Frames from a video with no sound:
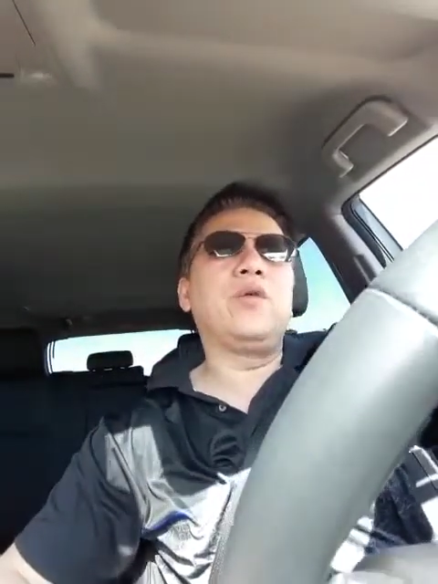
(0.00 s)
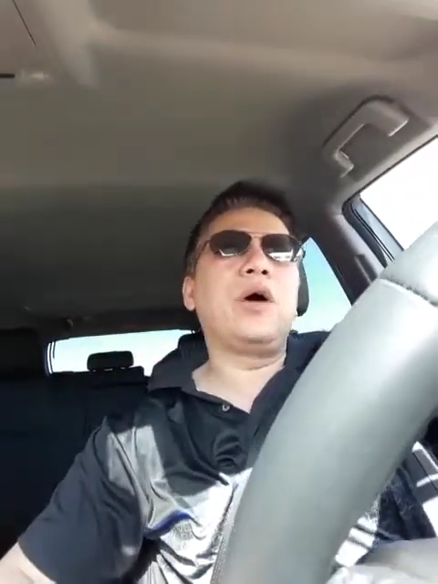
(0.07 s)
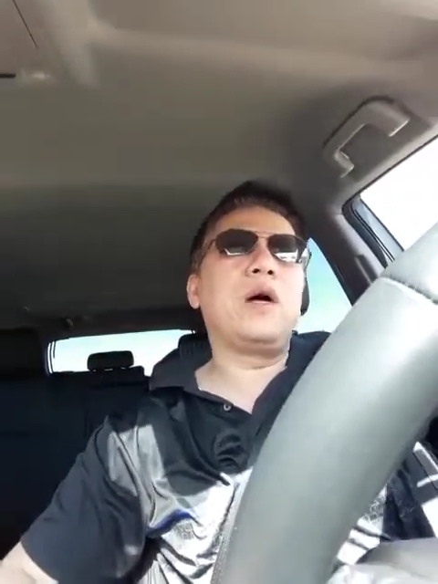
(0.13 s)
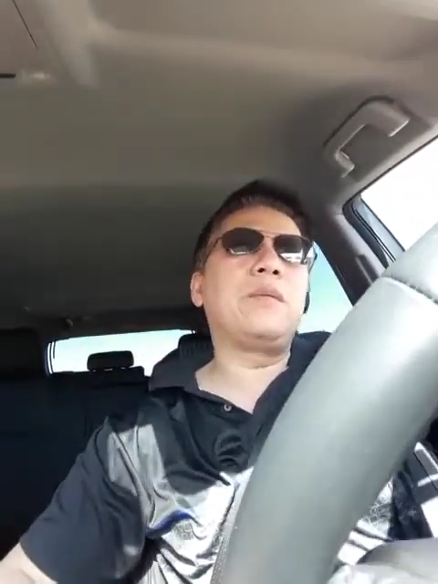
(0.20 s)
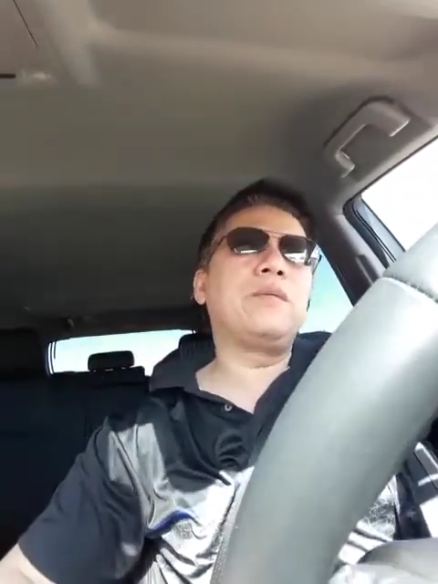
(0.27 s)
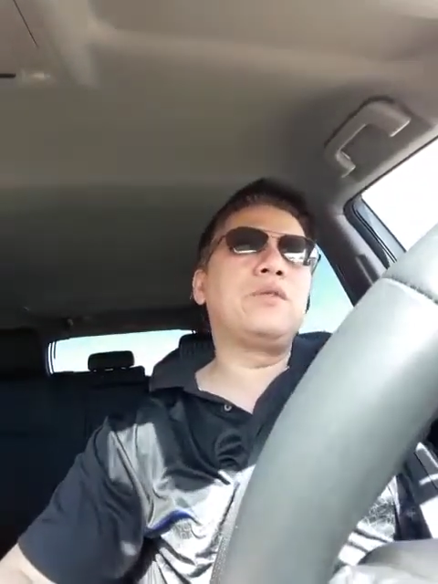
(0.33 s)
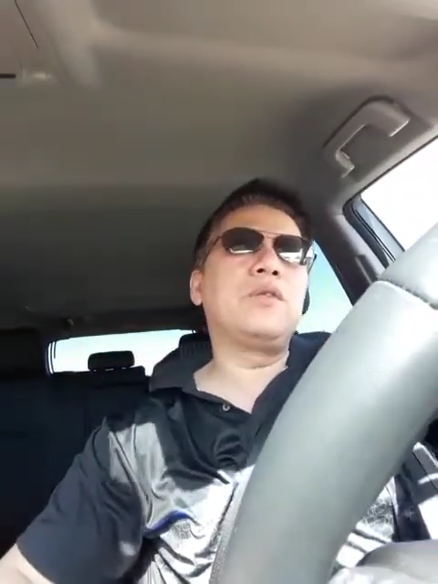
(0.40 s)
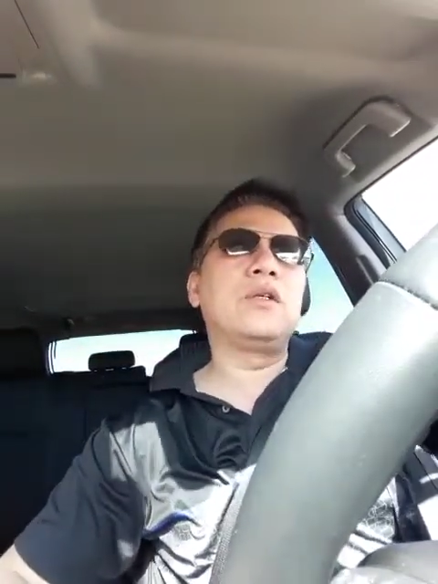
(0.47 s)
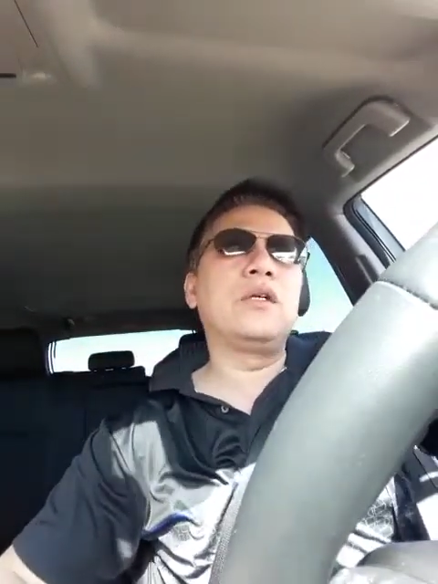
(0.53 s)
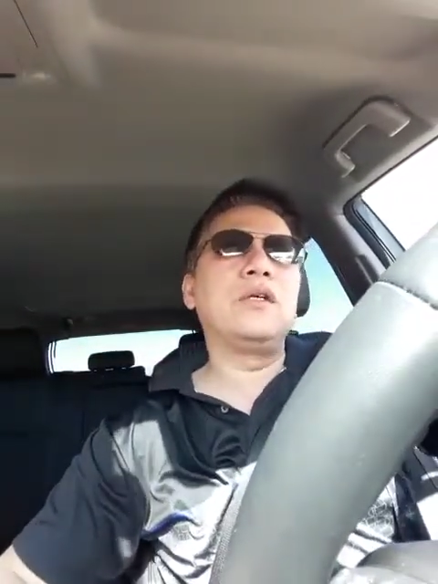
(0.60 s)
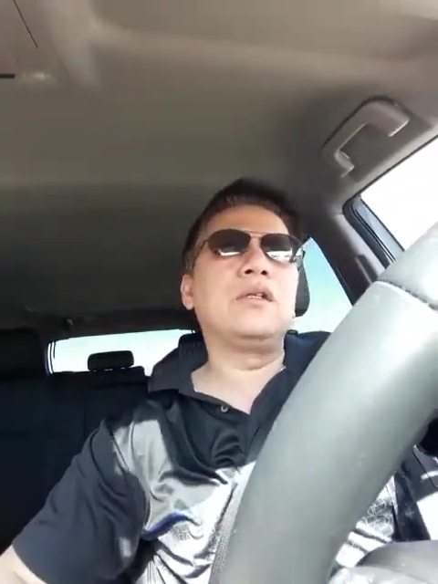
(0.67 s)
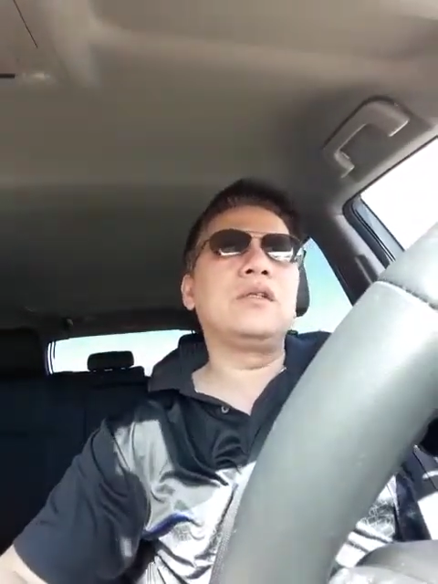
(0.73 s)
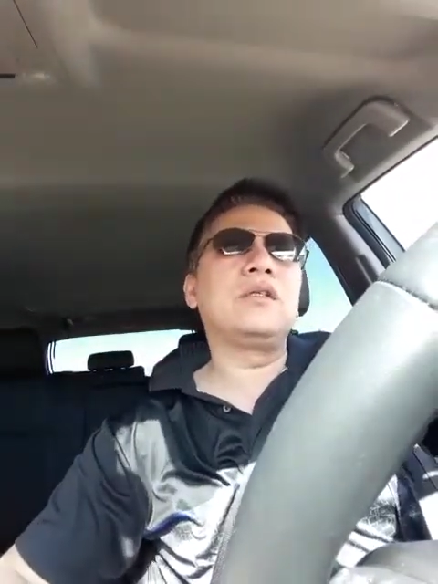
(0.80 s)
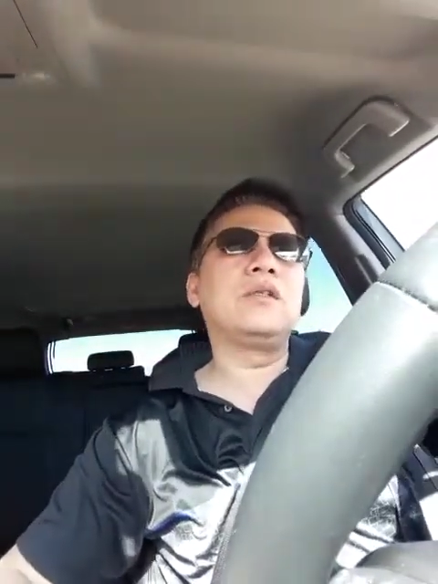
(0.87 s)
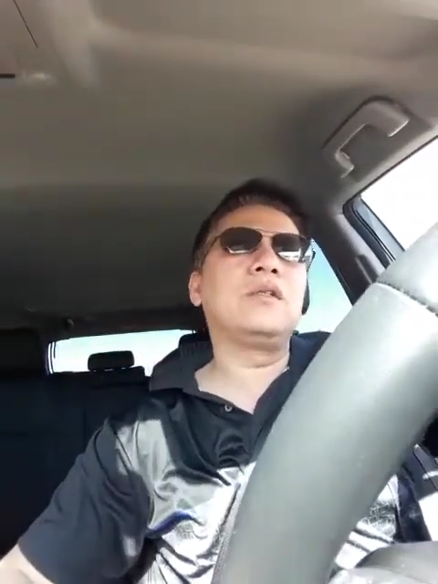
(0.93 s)
warm up to her
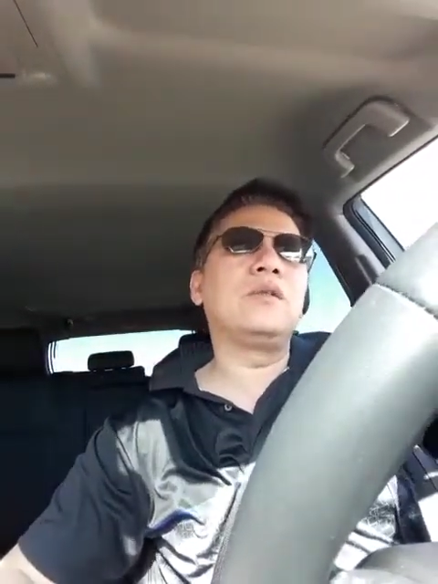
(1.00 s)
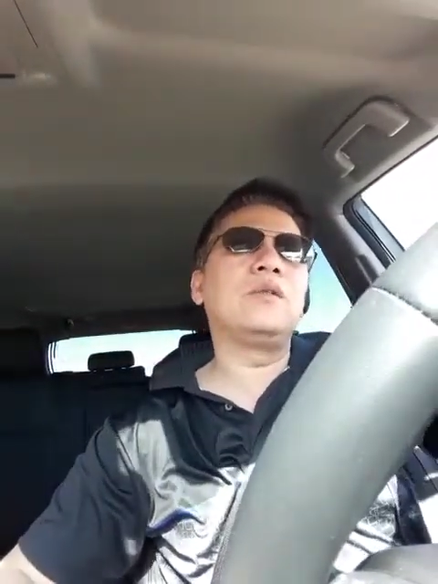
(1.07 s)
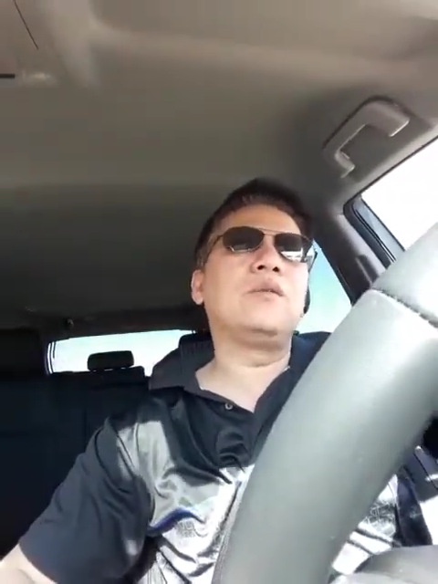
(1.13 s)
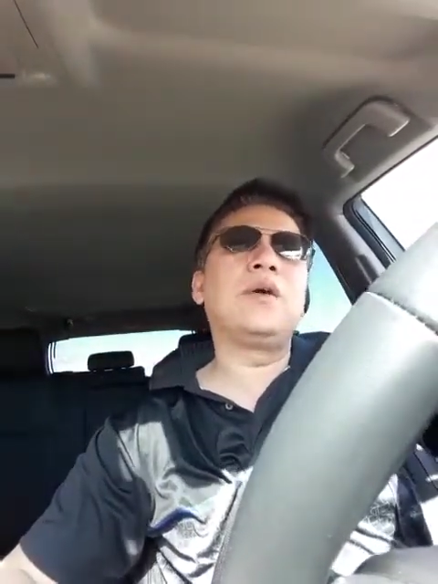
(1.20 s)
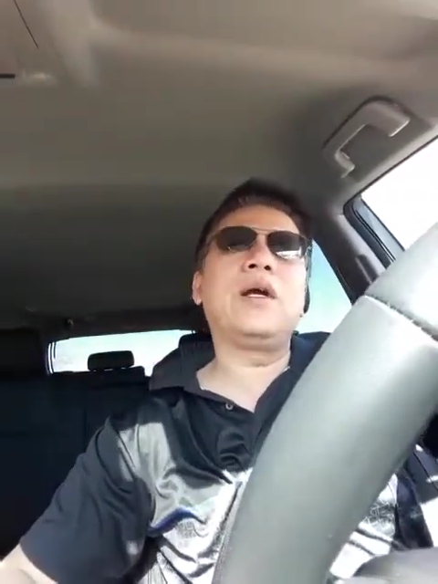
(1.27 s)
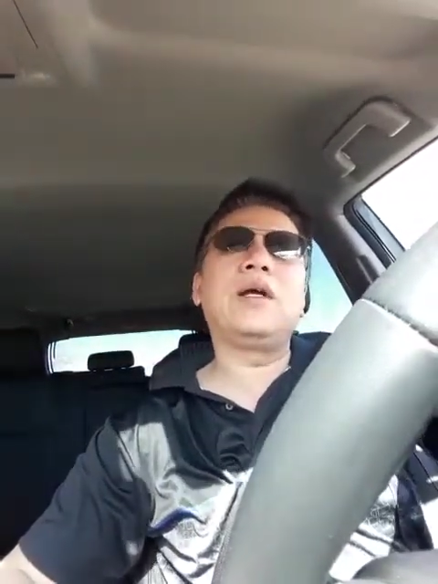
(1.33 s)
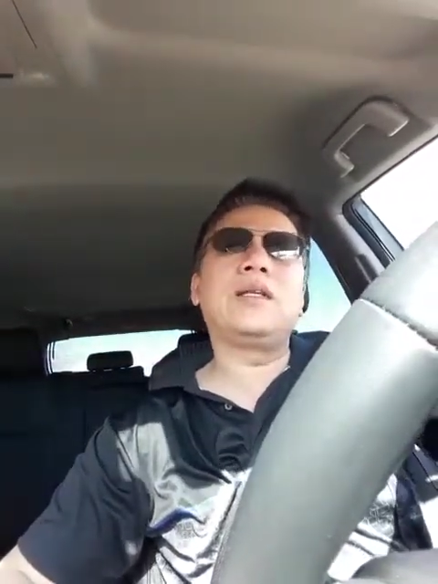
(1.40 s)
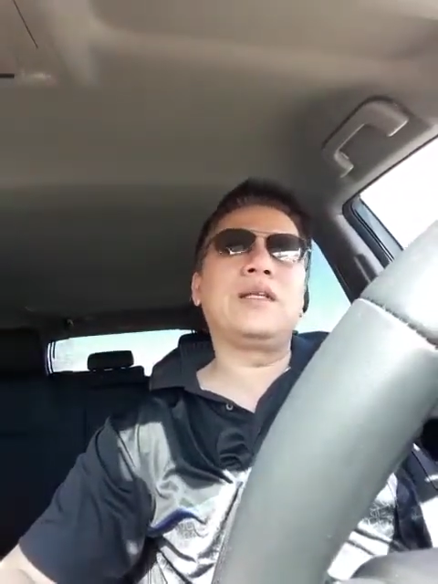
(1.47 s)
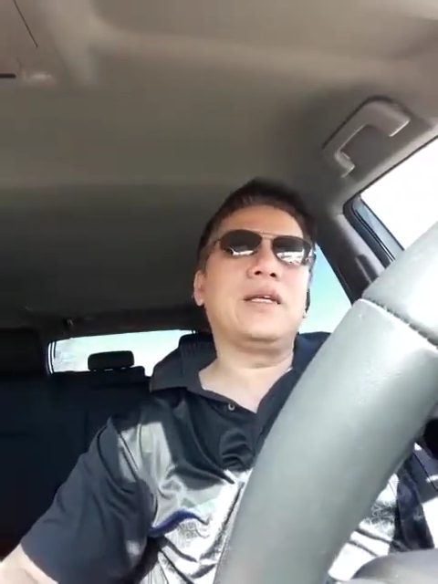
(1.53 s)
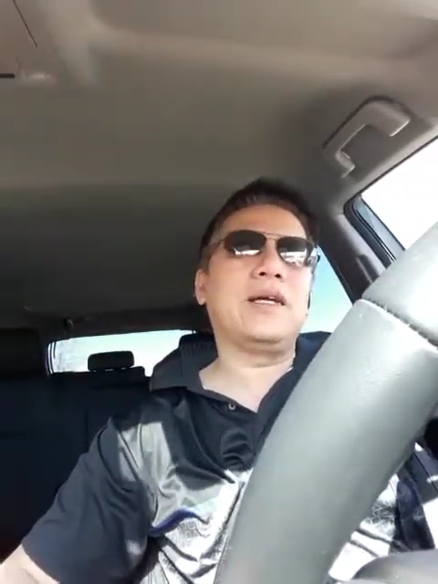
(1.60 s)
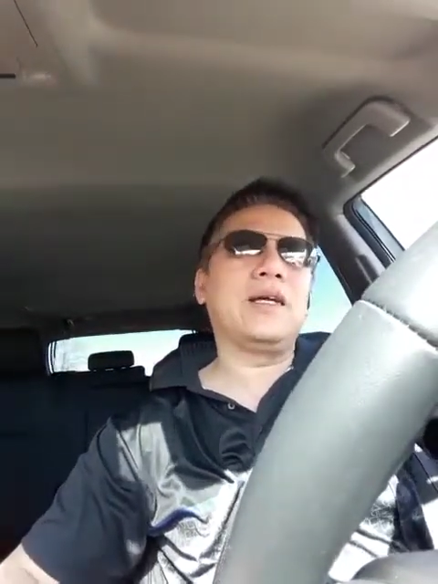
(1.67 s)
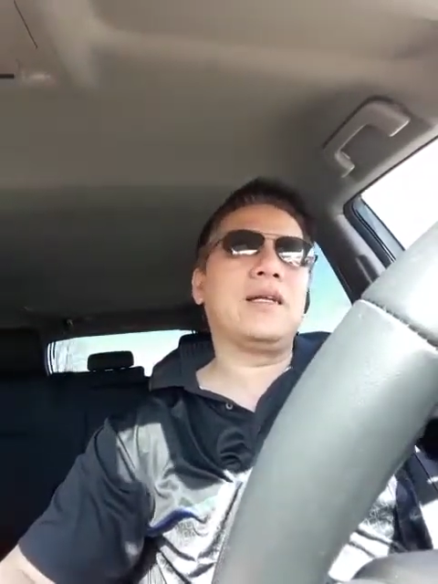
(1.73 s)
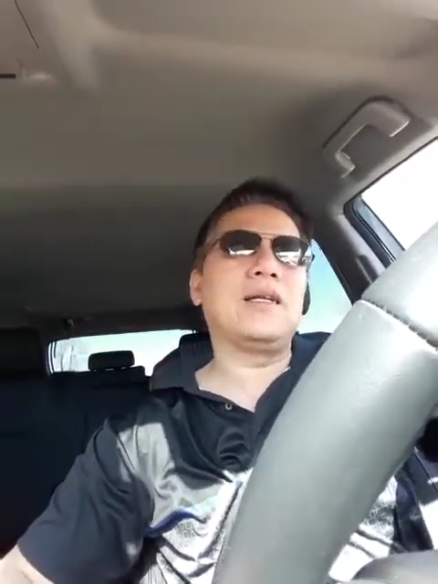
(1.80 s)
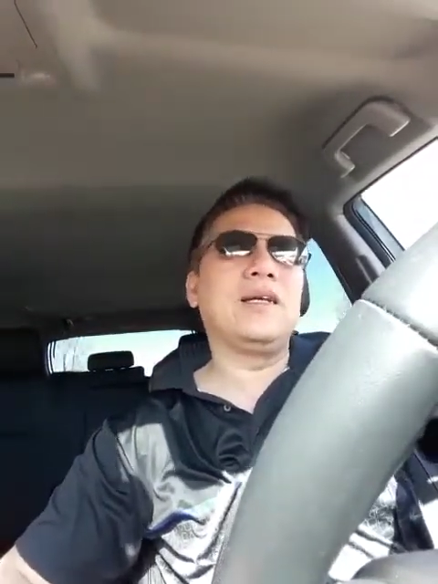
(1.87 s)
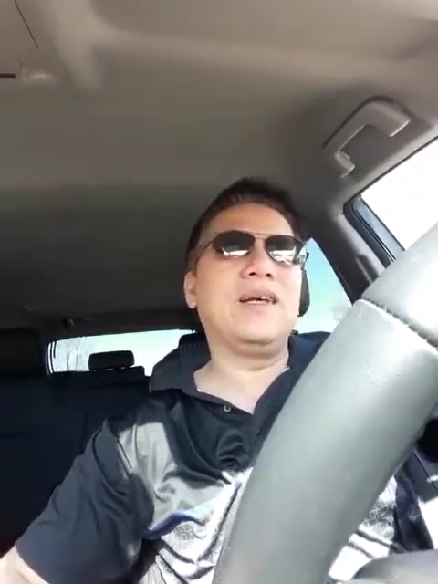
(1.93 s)
until way at the
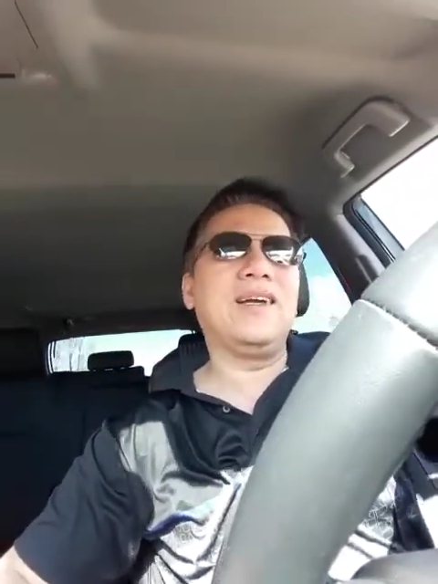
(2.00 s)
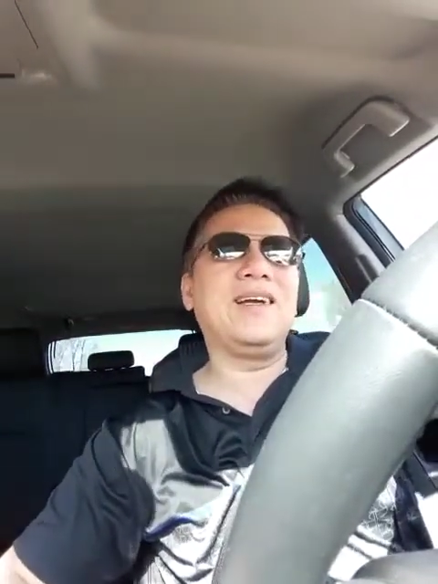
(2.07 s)
end.